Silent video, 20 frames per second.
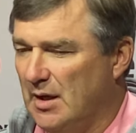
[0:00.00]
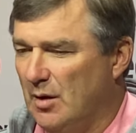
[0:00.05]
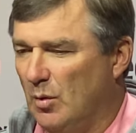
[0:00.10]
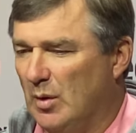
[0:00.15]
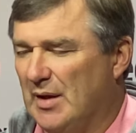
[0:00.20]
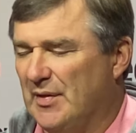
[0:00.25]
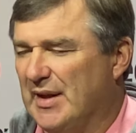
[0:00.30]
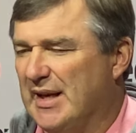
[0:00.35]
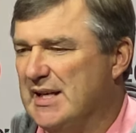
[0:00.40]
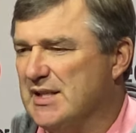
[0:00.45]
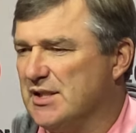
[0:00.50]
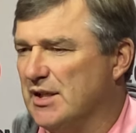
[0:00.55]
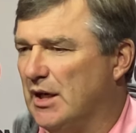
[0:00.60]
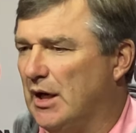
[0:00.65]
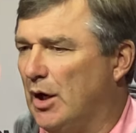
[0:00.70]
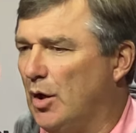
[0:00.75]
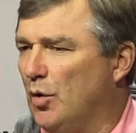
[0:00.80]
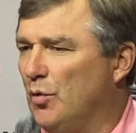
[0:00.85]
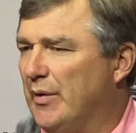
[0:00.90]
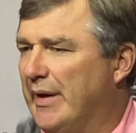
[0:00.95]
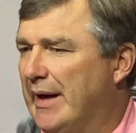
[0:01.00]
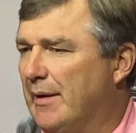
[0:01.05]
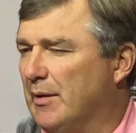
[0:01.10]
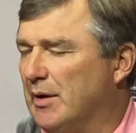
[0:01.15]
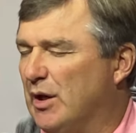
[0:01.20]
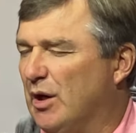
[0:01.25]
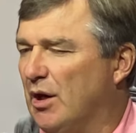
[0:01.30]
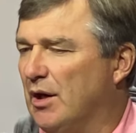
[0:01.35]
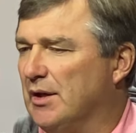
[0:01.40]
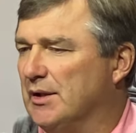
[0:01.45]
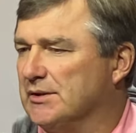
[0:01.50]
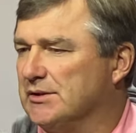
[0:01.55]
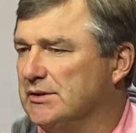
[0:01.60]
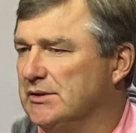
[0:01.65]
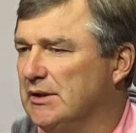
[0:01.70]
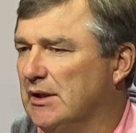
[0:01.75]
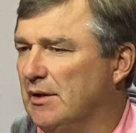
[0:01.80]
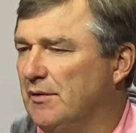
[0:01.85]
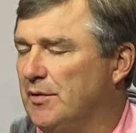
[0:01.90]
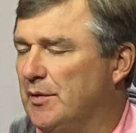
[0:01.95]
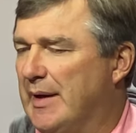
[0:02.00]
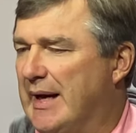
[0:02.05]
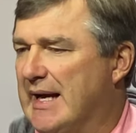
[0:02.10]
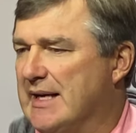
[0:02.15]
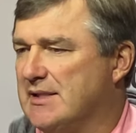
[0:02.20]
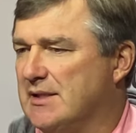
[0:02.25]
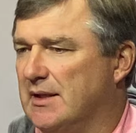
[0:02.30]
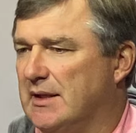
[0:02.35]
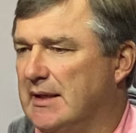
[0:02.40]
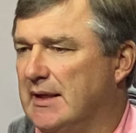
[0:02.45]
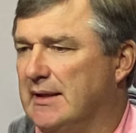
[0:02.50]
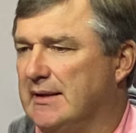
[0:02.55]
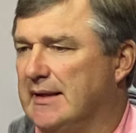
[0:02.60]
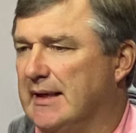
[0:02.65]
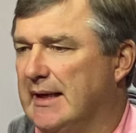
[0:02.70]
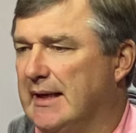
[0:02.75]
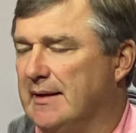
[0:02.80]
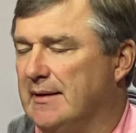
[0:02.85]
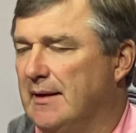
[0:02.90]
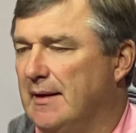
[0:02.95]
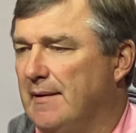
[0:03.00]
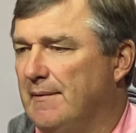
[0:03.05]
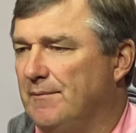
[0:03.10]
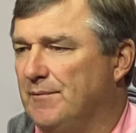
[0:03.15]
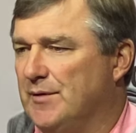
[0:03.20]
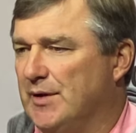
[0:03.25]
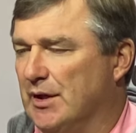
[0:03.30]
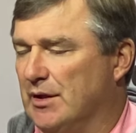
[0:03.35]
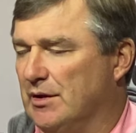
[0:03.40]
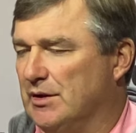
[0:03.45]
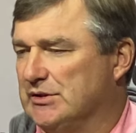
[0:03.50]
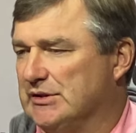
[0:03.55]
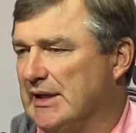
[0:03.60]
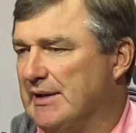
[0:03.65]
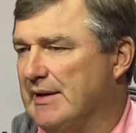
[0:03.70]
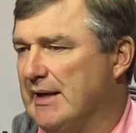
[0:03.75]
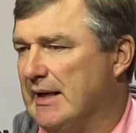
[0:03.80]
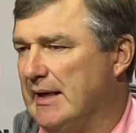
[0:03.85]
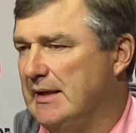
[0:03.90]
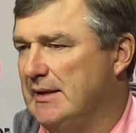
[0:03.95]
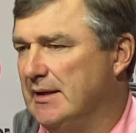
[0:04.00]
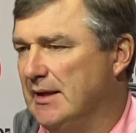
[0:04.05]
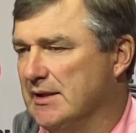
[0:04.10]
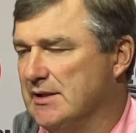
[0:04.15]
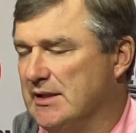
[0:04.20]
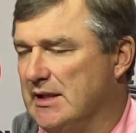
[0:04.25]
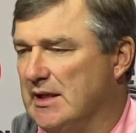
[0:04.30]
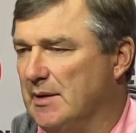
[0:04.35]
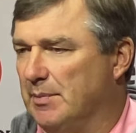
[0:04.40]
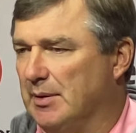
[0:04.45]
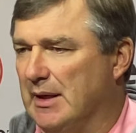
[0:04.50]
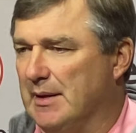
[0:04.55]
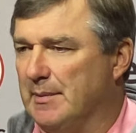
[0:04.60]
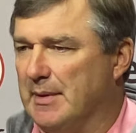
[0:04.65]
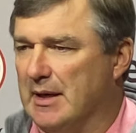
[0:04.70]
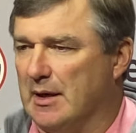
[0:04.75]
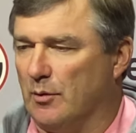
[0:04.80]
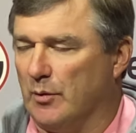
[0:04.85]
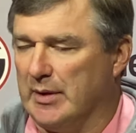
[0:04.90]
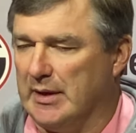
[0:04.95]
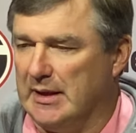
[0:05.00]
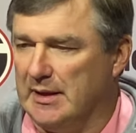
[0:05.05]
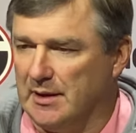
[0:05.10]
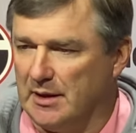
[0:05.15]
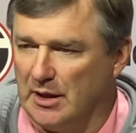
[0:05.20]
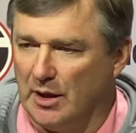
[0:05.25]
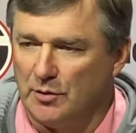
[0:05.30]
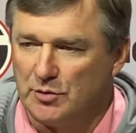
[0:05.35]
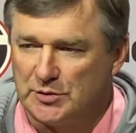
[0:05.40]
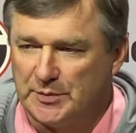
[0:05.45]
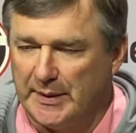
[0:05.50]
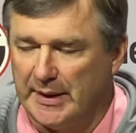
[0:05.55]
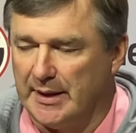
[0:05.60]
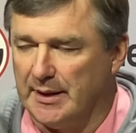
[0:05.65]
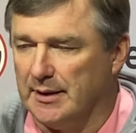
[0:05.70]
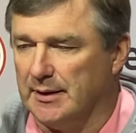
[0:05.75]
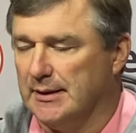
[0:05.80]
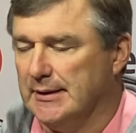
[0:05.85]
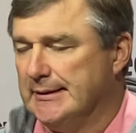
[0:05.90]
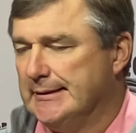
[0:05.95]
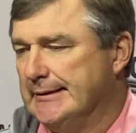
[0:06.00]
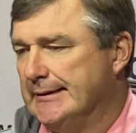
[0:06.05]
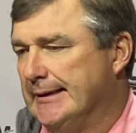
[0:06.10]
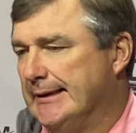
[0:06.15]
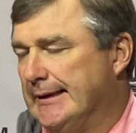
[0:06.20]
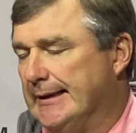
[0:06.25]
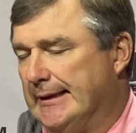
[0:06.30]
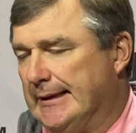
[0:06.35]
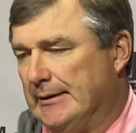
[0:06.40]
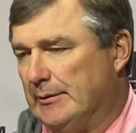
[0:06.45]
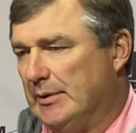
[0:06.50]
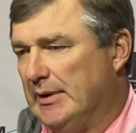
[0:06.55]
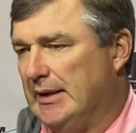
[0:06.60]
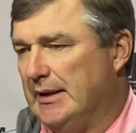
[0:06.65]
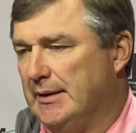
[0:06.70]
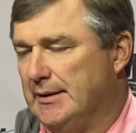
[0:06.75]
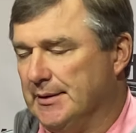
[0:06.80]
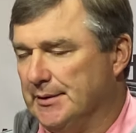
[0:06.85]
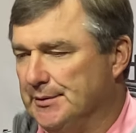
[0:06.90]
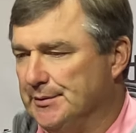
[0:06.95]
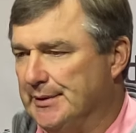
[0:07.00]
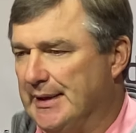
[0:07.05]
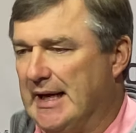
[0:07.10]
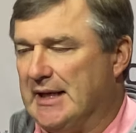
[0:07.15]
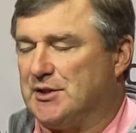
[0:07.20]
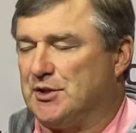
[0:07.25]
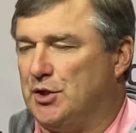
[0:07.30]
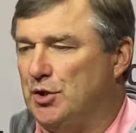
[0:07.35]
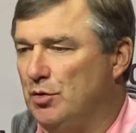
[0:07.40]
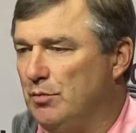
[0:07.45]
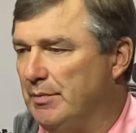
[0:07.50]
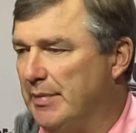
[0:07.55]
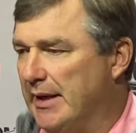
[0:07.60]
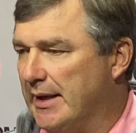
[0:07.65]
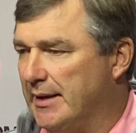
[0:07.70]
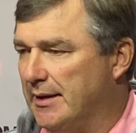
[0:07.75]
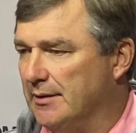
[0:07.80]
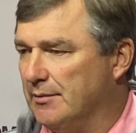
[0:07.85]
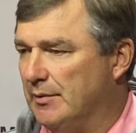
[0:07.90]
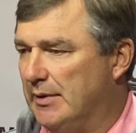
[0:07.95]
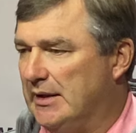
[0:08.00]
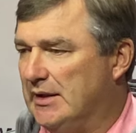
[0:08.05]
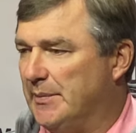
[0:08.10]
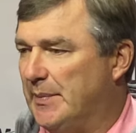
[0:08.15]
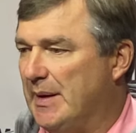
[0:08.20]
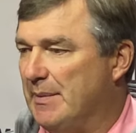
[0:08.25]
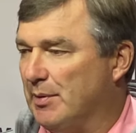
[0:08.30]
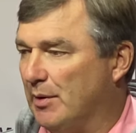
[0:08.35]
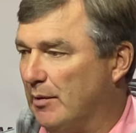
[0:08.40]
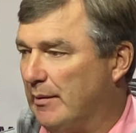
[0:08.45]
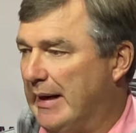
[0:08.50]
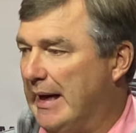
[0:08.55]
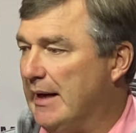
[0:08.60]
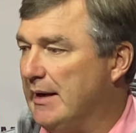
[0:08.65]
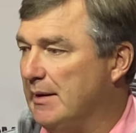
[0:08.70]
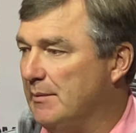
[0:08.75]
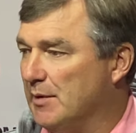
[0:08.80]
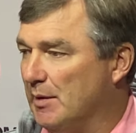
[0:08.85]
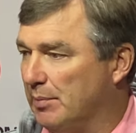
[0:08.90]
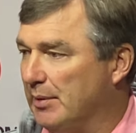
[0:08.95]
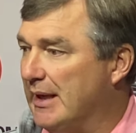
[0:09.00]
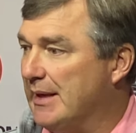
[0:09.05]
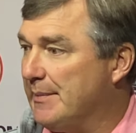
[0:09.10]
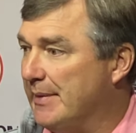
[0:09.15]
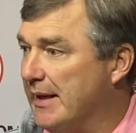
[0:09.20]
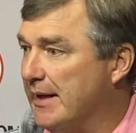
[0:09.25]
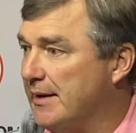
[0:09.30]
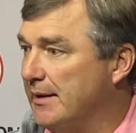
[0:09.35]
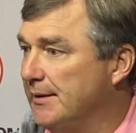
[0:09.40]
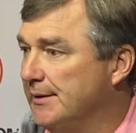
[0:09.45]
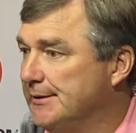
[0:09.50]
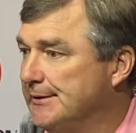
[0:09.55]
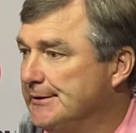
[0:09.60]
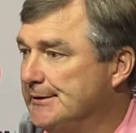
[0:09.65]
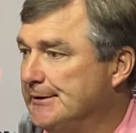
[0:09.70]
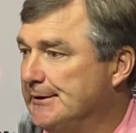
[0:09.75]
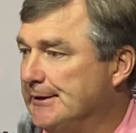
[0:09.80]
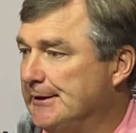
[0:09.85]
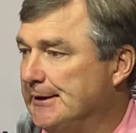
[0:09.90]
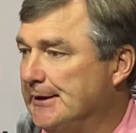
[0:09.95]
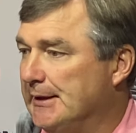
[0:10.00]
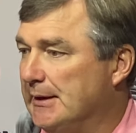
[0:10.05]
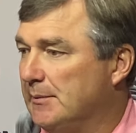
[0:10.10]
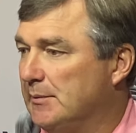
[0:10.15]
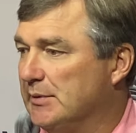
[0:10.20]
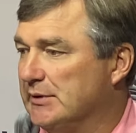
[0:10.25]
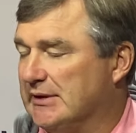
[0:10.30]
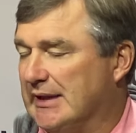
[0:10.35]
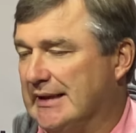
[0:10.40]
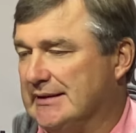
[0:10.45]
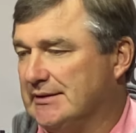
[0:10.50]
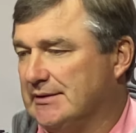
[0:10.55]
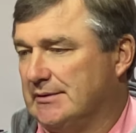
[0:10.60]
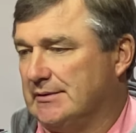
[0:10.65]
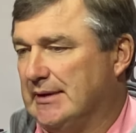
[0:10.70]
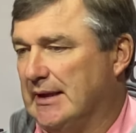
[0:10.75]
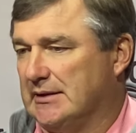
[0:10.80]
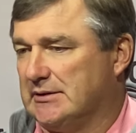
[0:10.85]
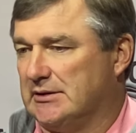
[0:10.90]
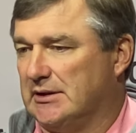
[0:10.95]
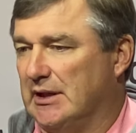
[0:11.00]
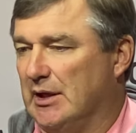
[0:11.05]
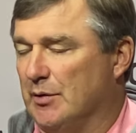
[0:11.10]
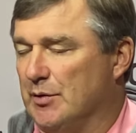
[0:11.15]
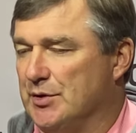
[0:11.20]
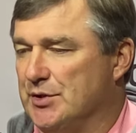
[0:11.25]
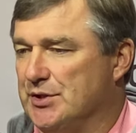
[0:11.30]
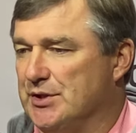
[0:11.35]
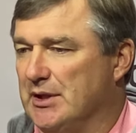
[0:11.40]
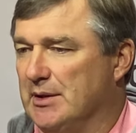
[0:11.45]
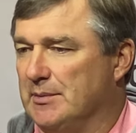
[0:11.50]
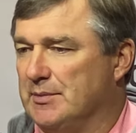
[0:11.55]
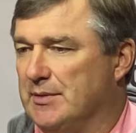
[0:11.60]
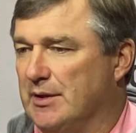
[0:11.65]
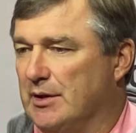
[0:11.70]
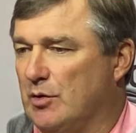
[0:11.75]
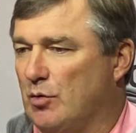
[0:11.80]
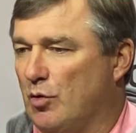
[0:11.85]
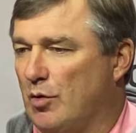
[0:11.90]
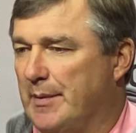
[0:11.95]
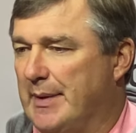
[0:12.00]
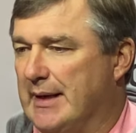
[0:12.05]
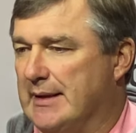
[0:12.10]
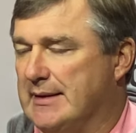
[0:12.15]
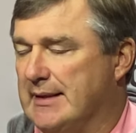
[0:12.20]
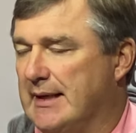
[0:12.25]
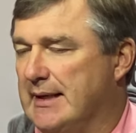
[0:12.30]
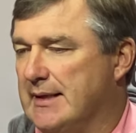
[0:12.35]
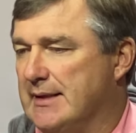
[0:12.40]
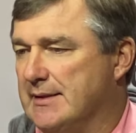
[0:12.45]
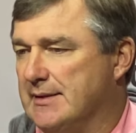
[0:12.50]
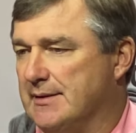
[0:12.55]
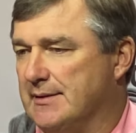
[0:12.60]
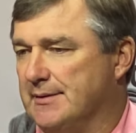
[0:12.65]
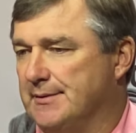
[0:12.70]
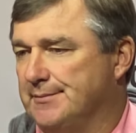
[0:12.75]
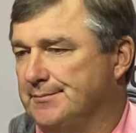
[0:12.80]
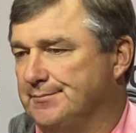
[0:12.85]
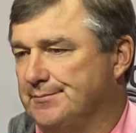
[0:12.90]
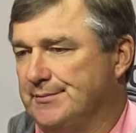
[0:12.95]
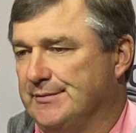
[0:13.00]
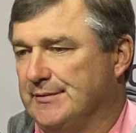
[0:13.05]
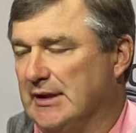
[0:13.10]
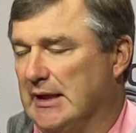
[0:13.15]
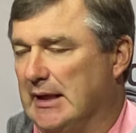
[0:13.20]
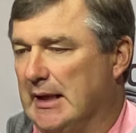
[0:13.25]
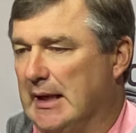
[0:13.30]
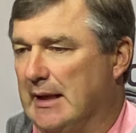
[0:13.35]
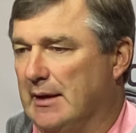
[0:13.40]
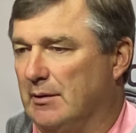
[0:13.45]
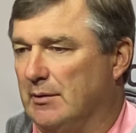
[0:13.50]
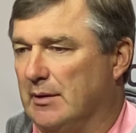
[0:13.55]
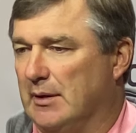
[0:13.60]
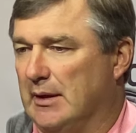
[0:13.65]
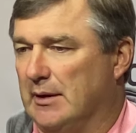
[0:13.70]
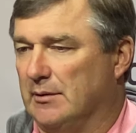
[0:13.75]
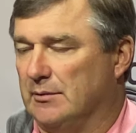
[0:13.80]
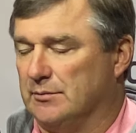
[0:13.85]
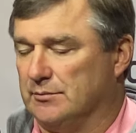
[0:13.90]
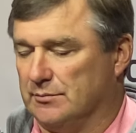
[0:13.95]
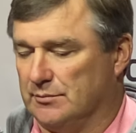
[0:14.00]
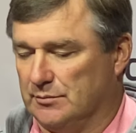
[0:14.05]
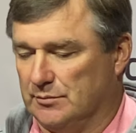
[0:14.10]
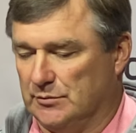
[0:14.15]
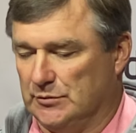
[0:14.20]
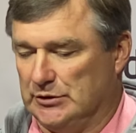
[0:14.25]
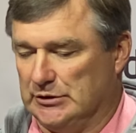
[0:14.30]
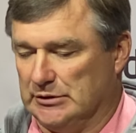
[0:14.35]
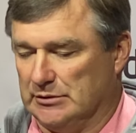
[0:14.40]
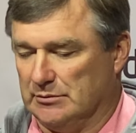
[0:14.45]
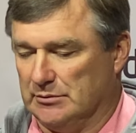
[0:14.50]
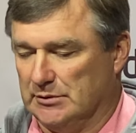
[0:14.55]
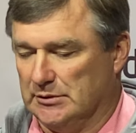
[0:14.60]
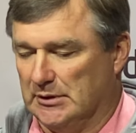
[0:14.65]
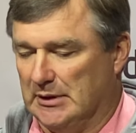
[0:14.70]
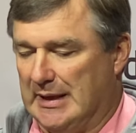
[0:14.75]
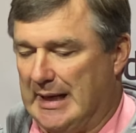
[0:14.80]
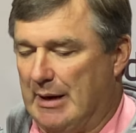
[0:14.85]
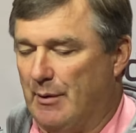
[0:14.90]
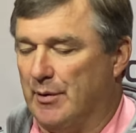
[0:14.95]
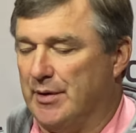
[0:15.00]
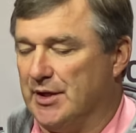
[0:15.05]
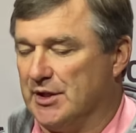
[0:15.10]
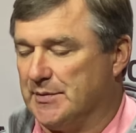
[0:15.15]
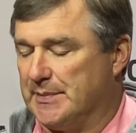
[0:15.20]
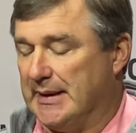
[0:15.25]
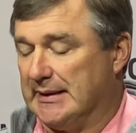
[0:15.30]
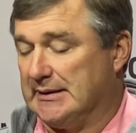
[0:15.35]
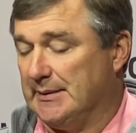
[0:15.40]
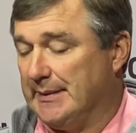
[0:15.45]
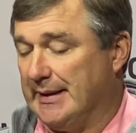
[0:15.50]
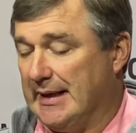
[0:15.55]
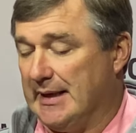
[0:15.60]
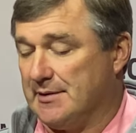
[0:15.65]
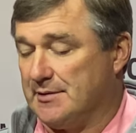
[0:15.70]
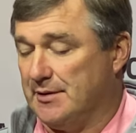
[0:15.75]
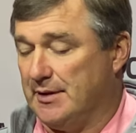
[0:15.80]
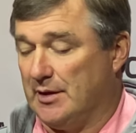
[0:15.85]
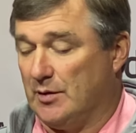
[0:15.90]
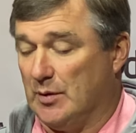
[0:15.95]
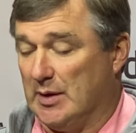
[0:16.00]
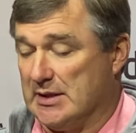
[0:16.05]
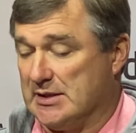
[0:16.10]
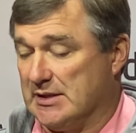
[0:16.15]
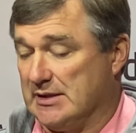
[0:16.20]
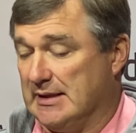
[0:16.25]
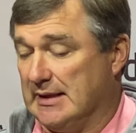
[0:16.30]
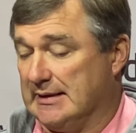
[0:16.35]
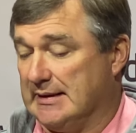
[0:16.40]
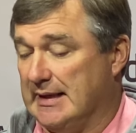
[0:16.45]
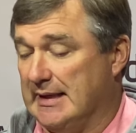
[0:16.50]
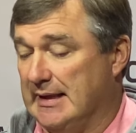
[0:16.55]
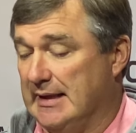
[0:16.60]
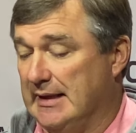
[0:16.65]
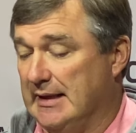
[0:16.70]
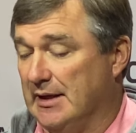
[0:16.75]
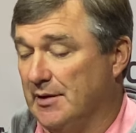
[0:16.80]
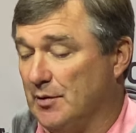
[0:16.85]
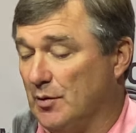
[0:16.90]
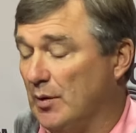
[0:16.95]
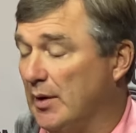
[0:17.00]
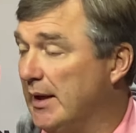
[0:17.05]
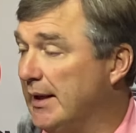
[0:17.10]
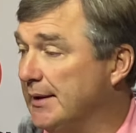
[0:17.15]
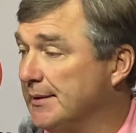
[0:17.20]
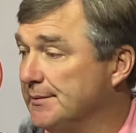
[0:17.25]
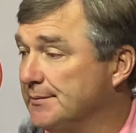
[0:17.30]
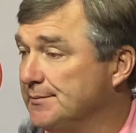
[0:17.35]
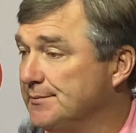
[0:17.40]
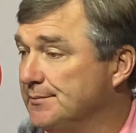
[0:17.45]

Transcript: Well, I think he's going to own that regardless. You know, if you ask a kid that, they're going to say that. He does need to play better. We need to coach better. We need to execute better. We need the people around him to play better. But that's the ownership that a quarterback takes. And I wouldn't expect him to answer any questions like that any other way.